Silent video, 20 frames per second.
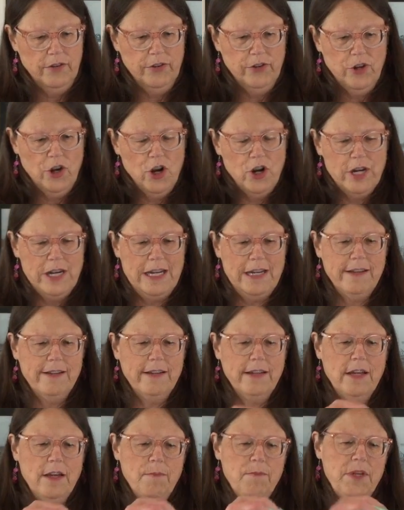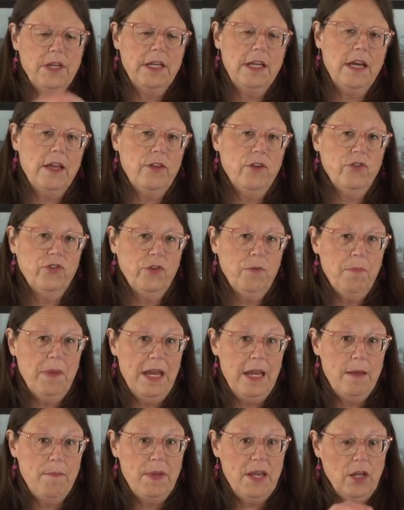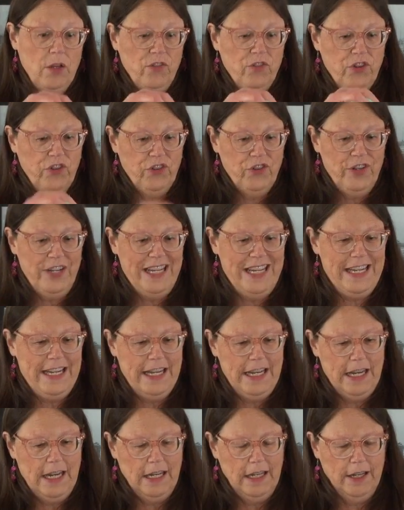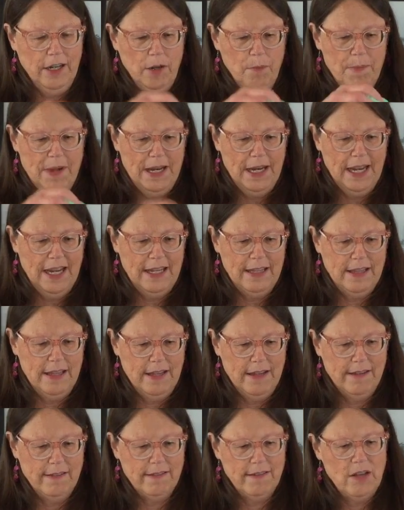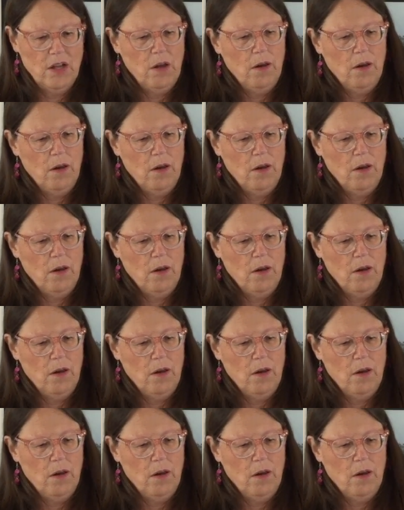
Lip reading: to come together, so maybe I'll just knead it a little bit like this.